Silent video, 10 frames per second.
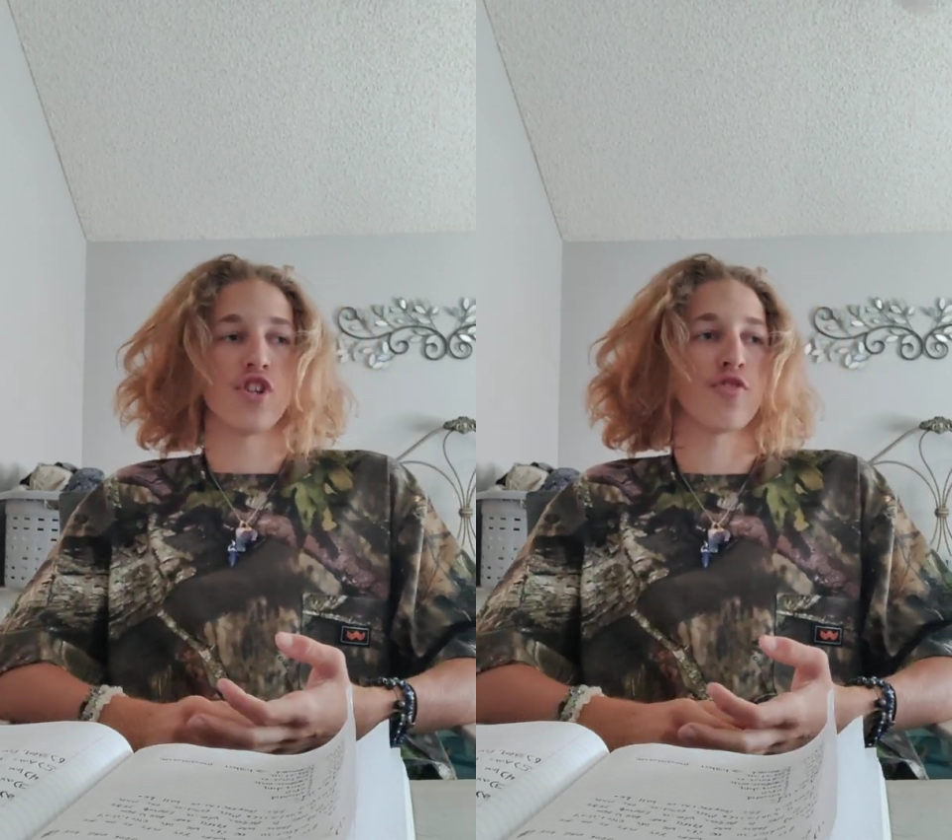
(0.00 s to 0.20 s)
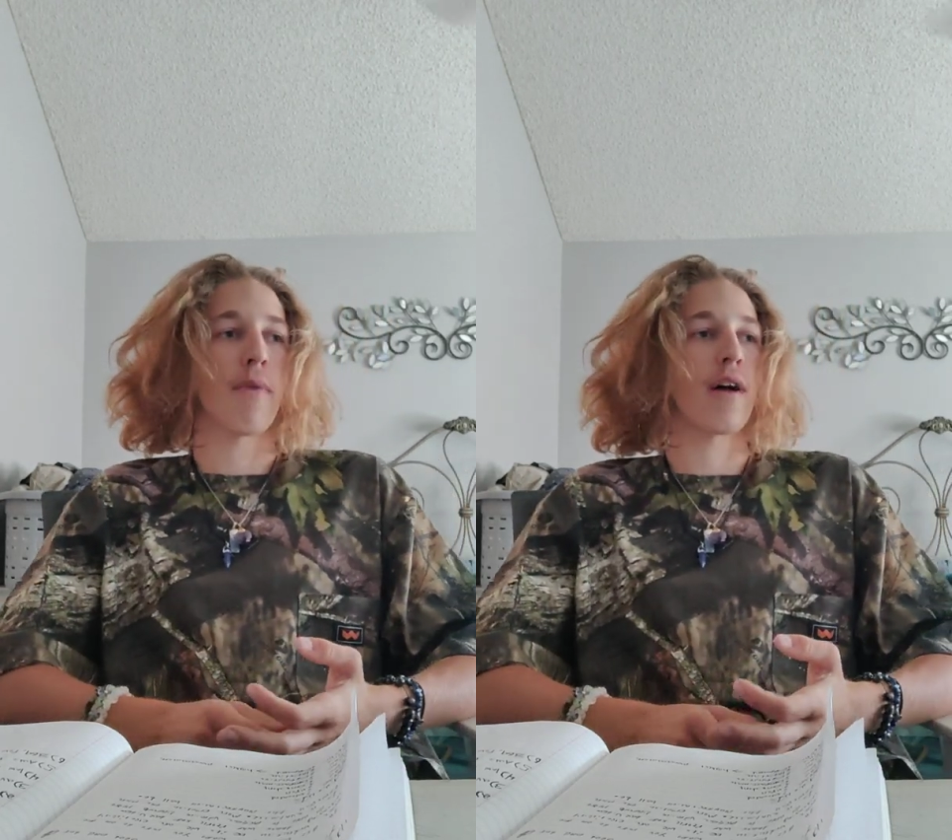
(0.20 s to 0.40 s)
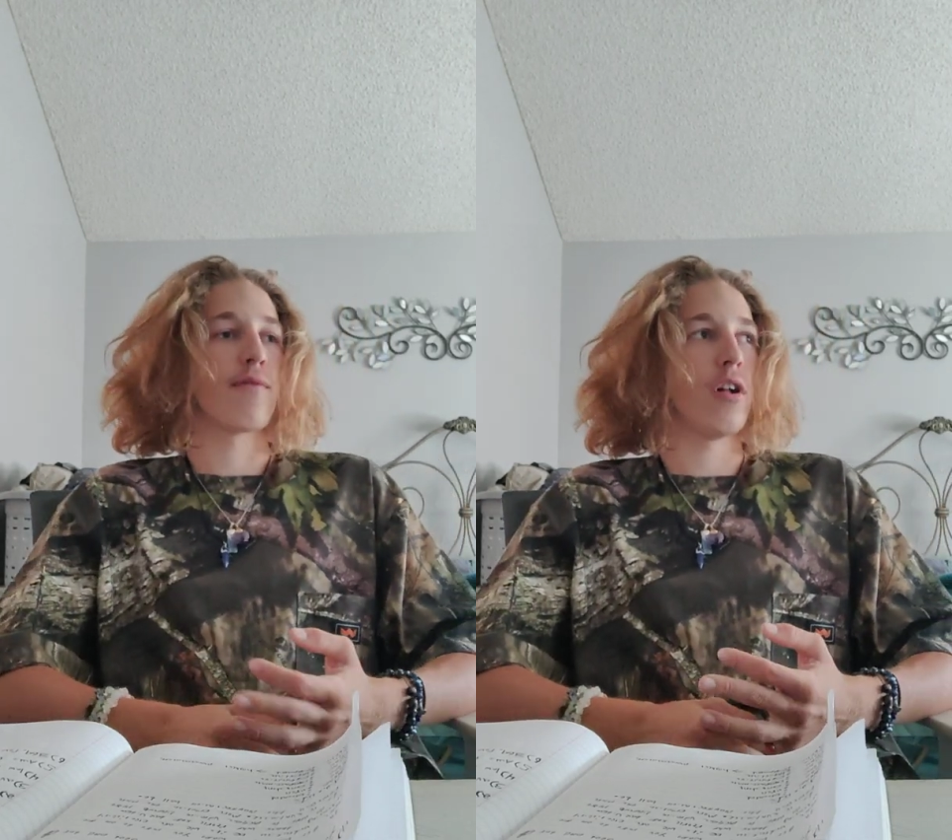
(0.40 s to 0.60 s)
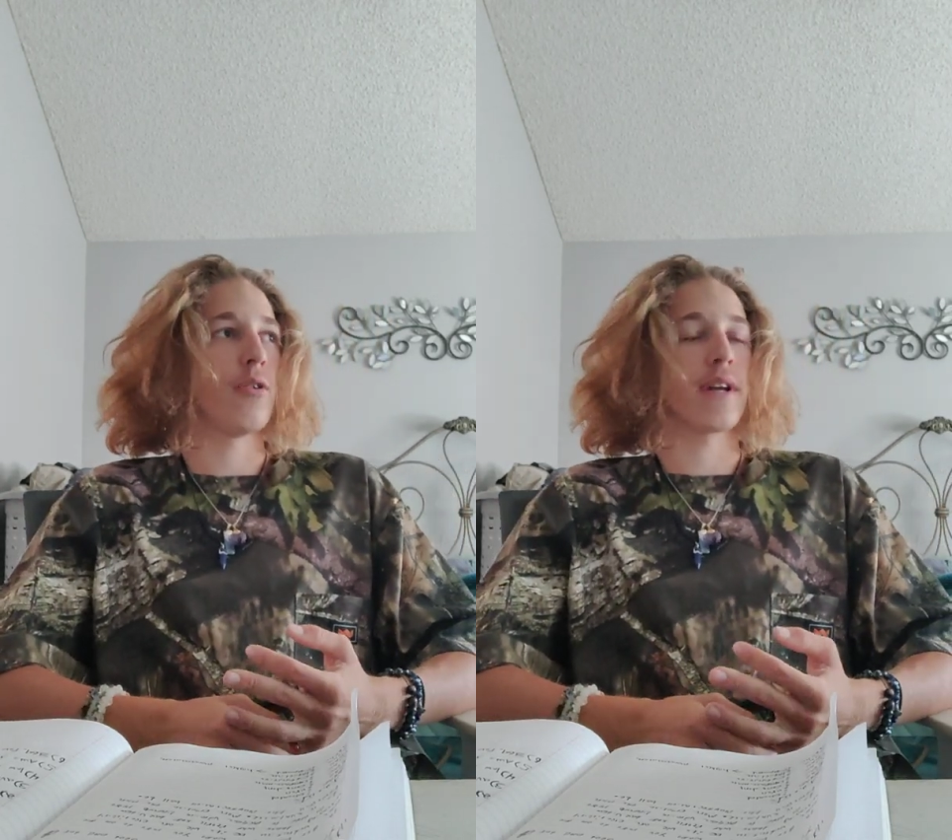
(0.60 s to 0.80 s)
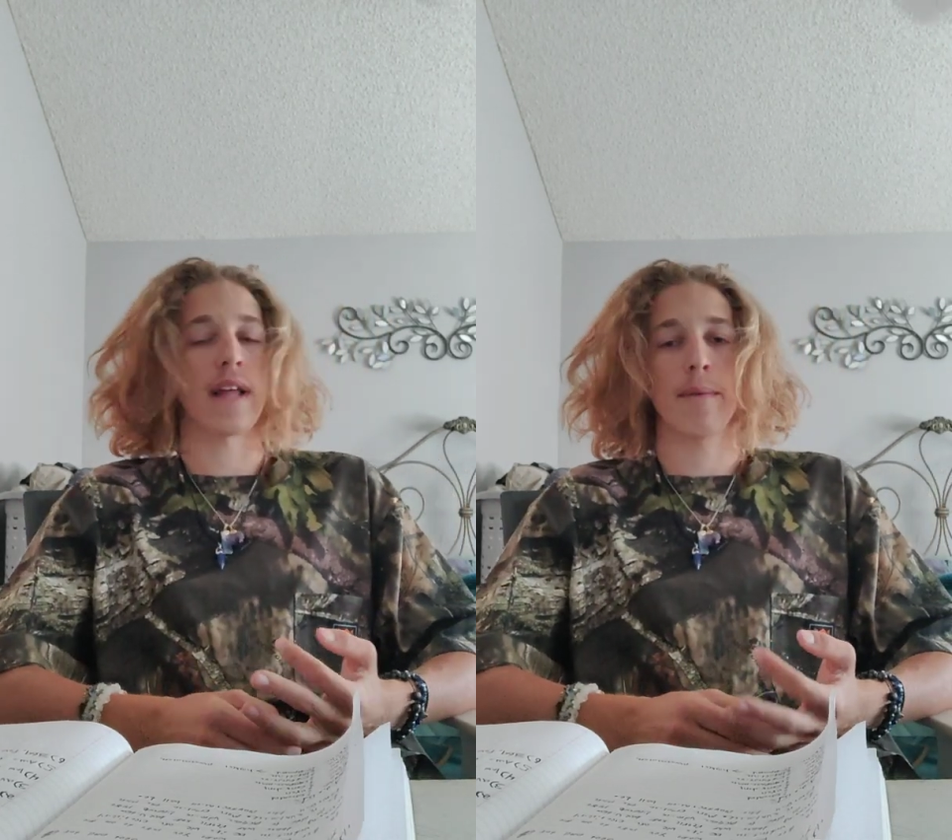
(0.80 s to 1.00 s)
just by
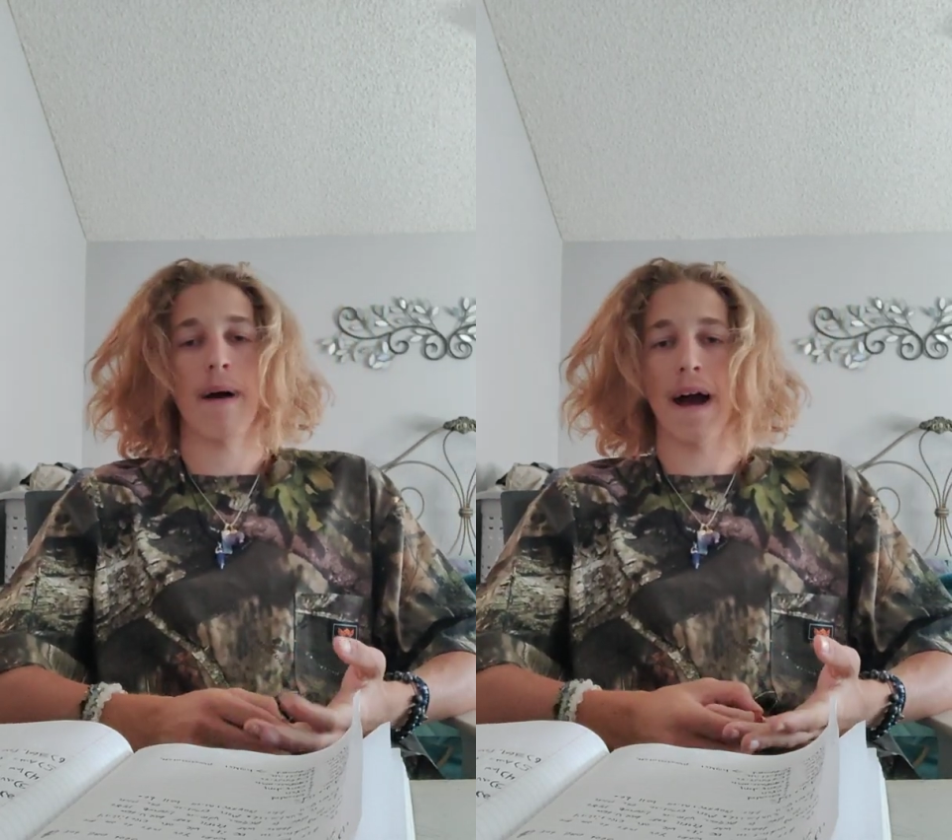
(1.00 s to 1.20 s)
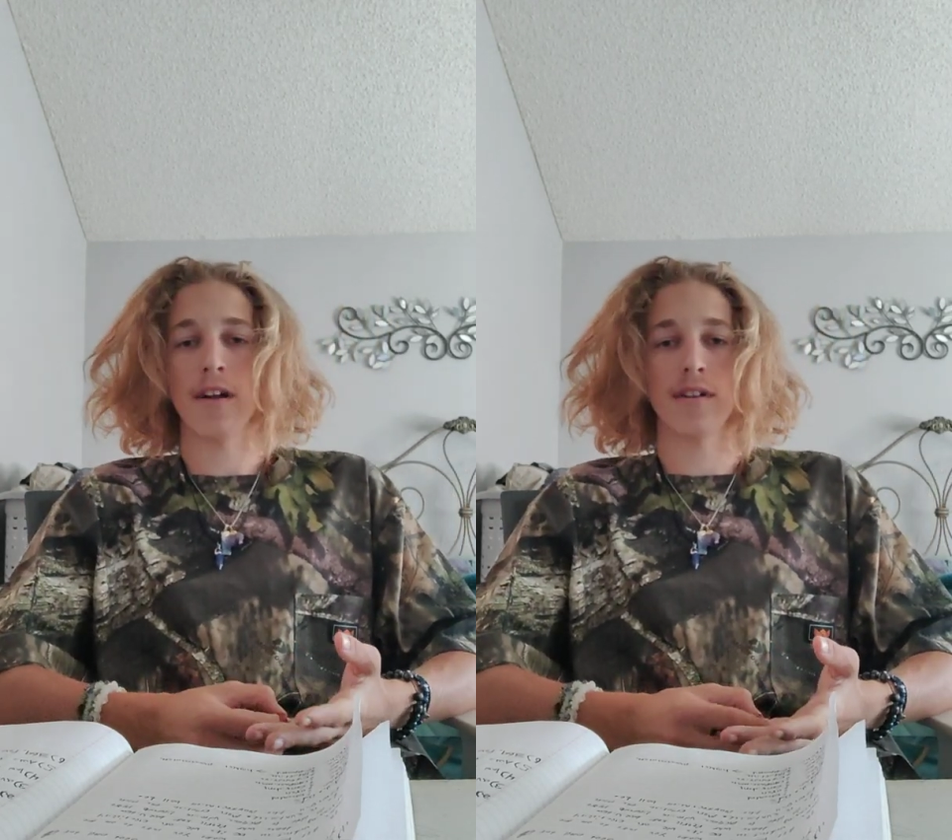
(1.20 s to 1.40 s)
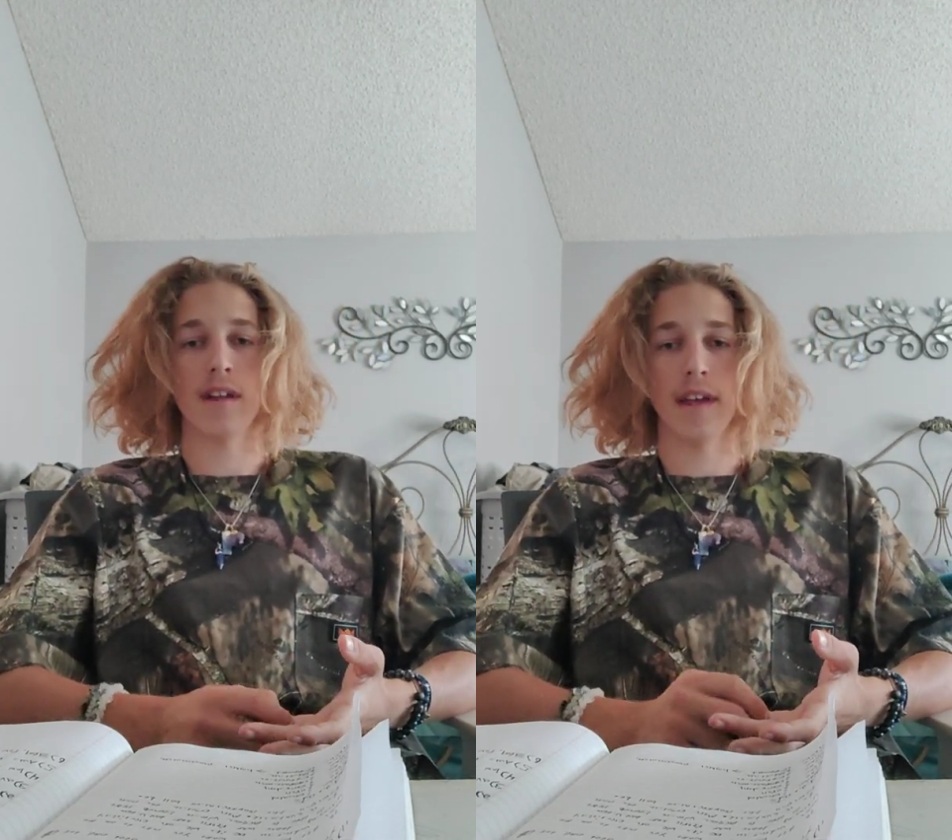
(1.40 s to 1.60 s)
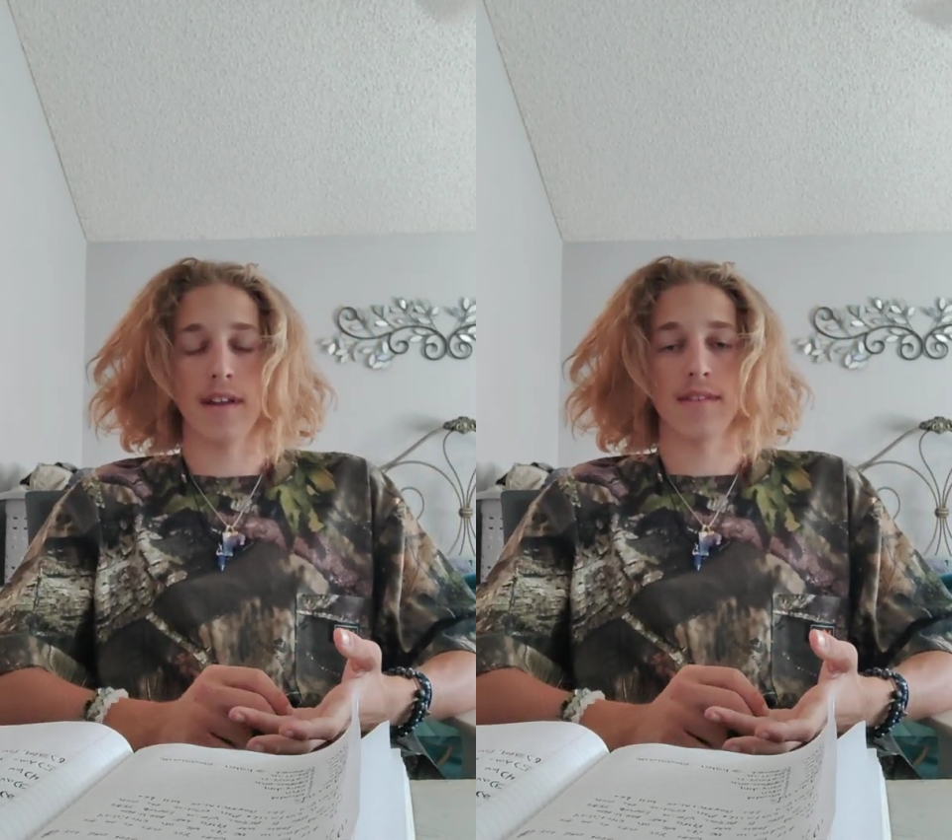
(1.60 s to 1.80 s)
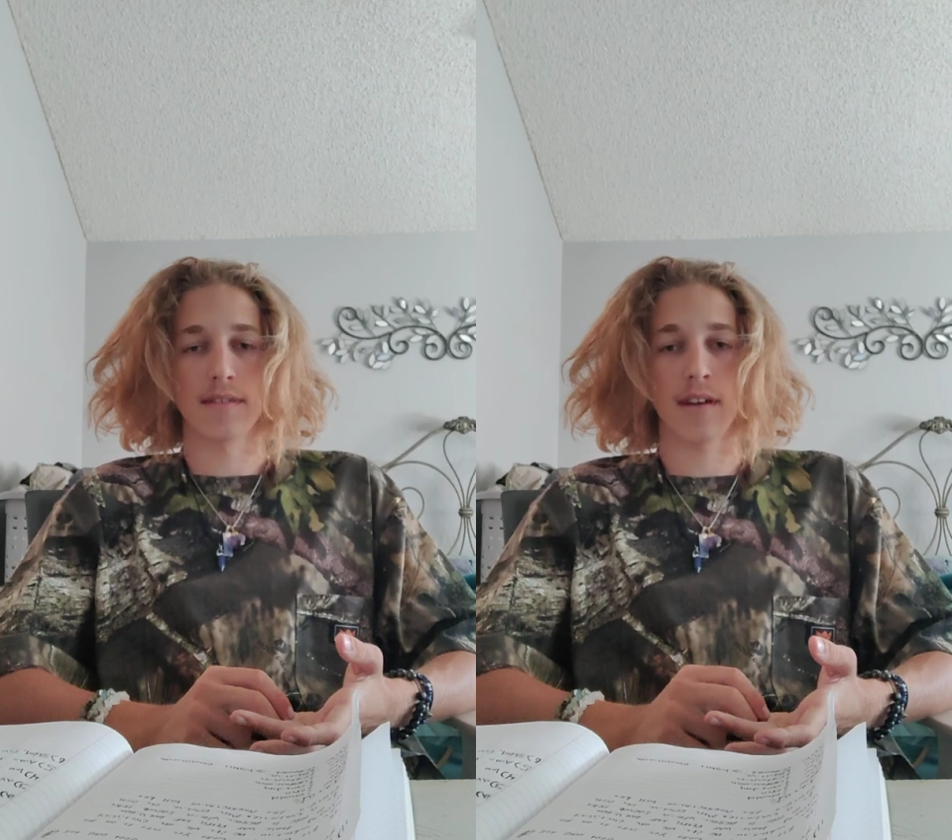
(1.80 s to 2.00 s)
following that pattern in
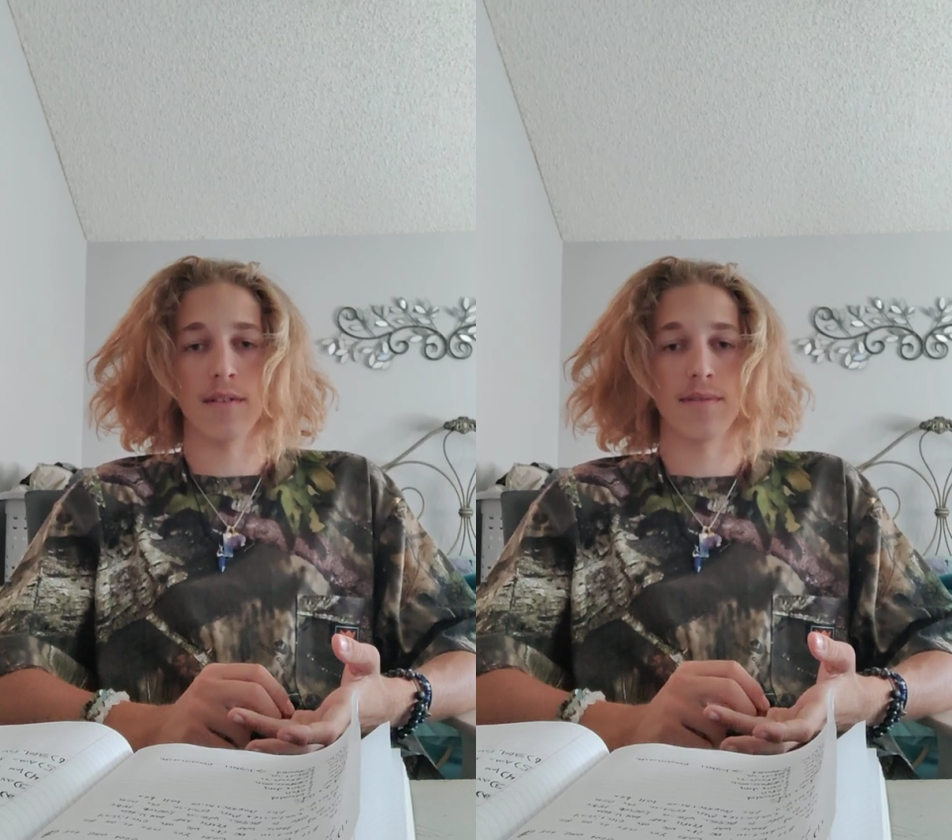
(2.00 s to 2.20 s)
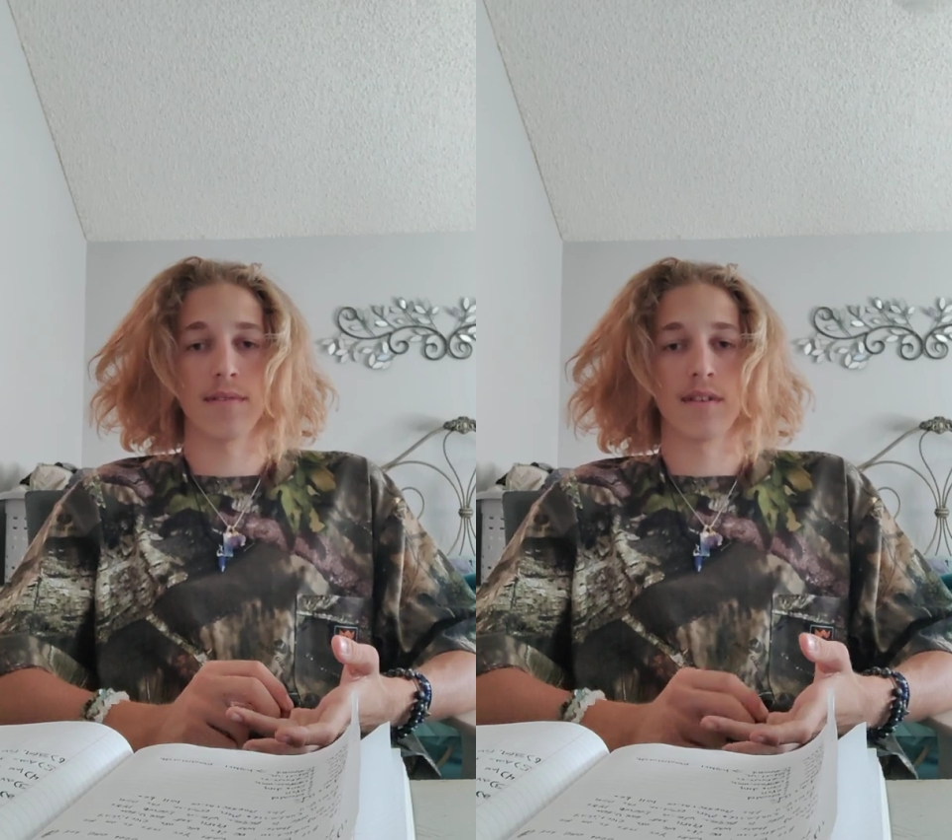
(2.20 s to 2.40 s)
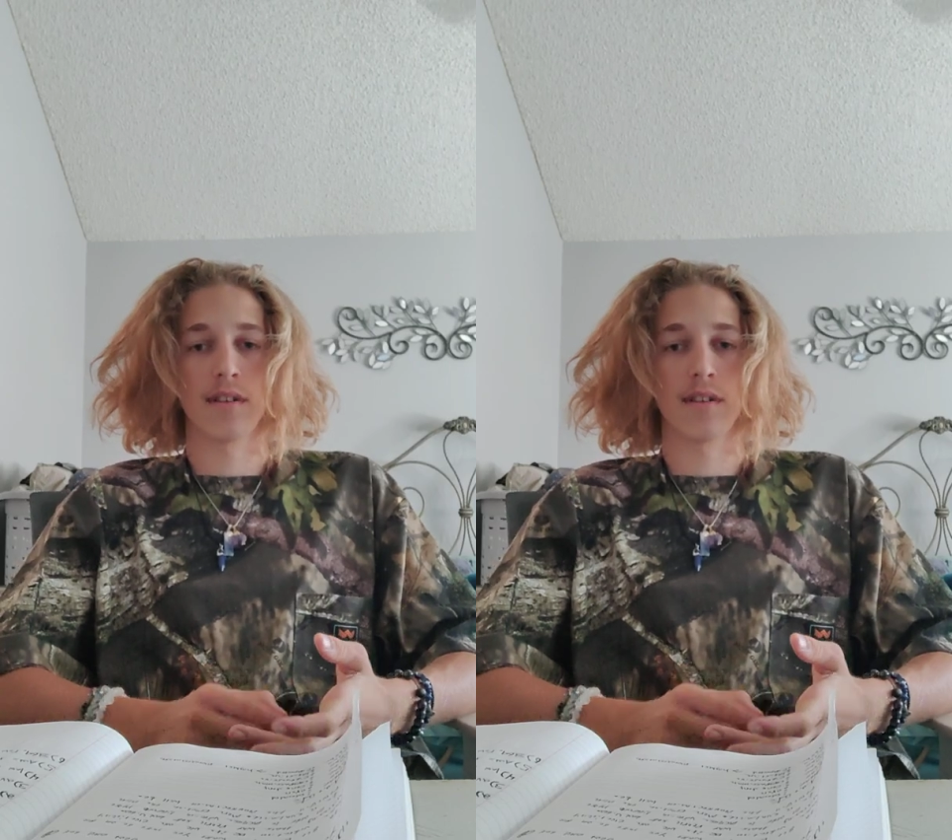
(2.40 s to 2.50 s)
itself,